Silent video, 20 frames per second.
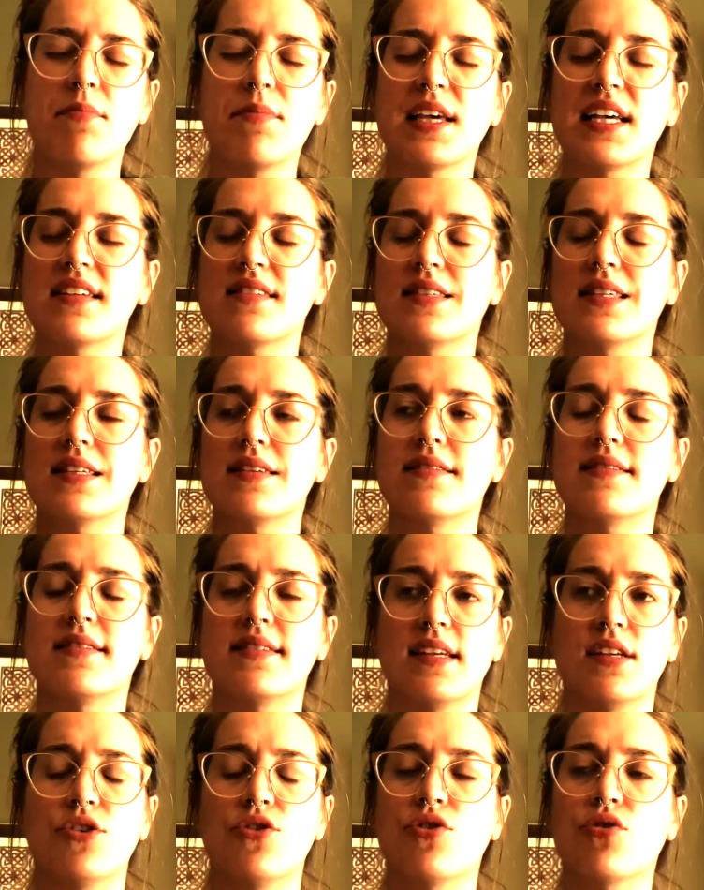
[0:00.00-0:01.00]
Because this is
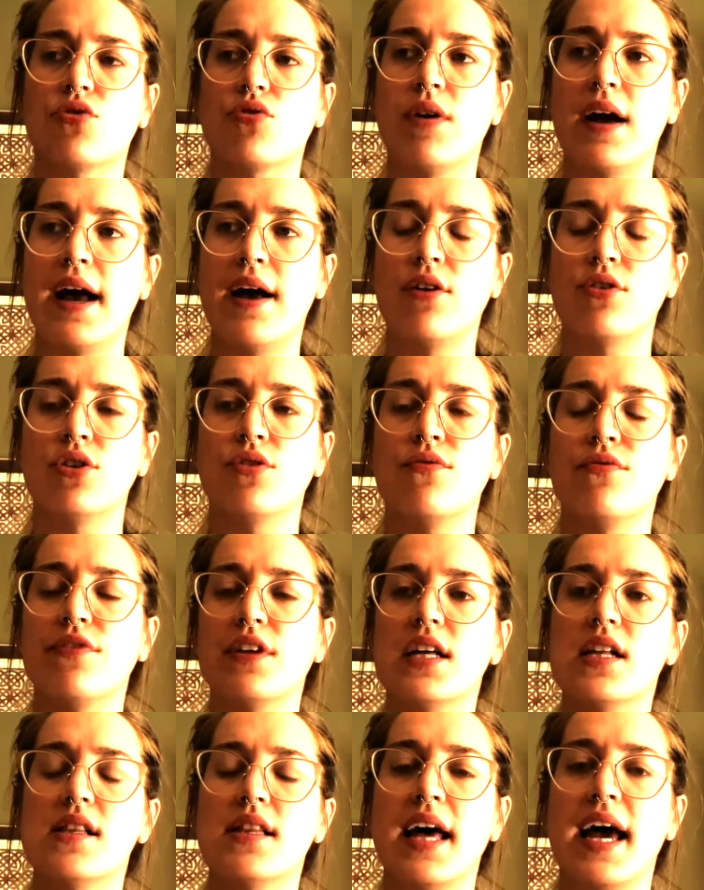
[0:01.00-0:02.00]
in your crown. You
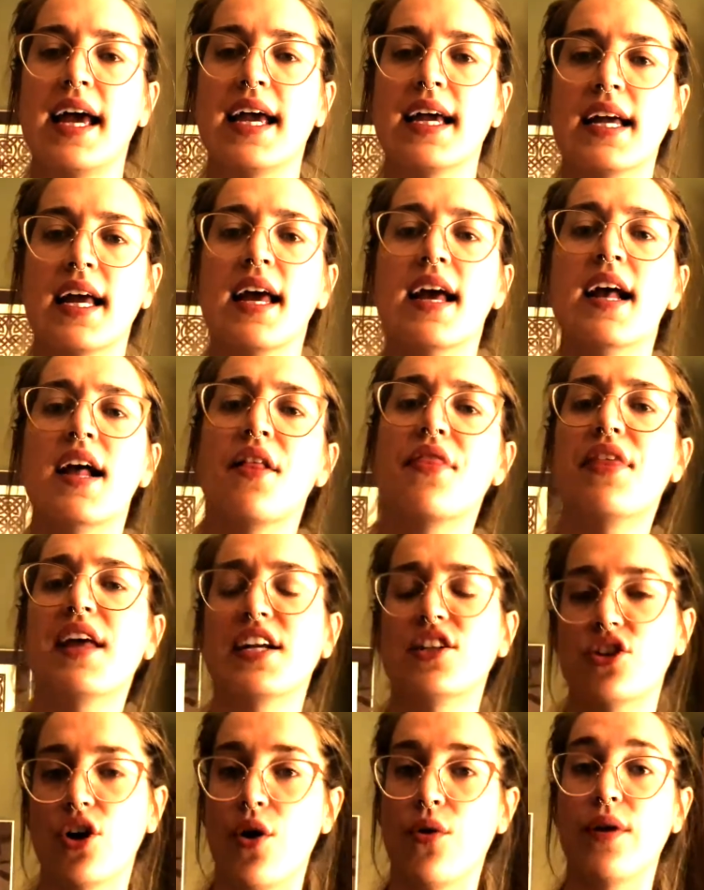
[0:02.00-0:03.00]
feel like they
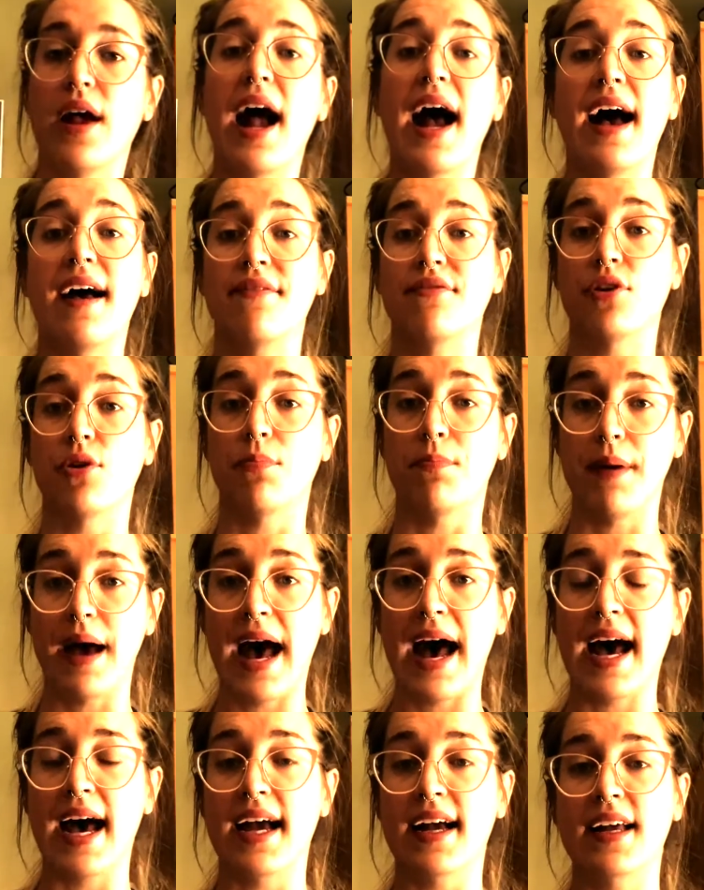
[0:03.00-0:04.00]
don't have your
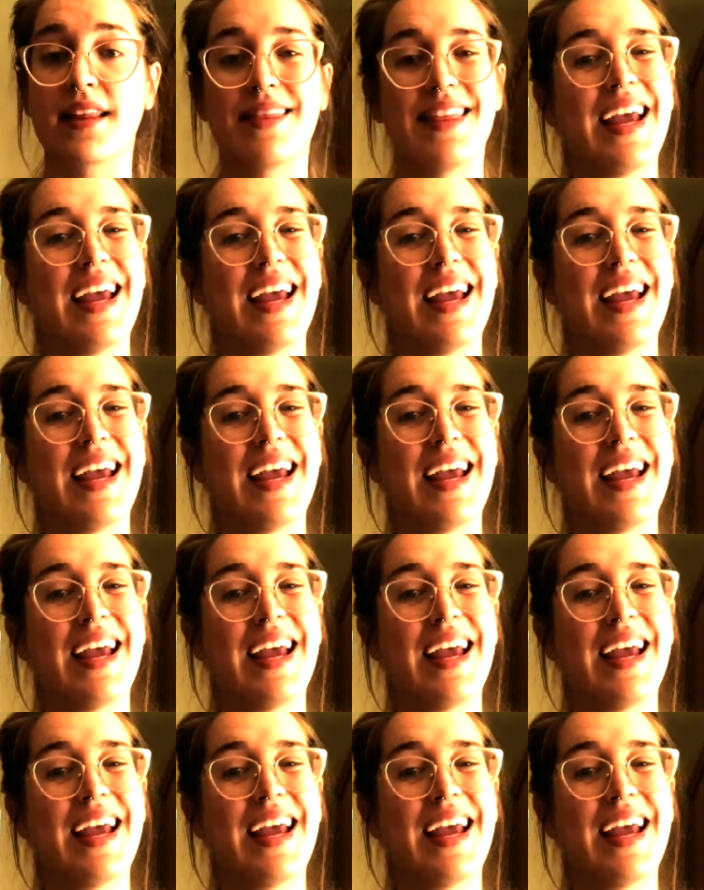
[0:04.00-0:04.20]
back.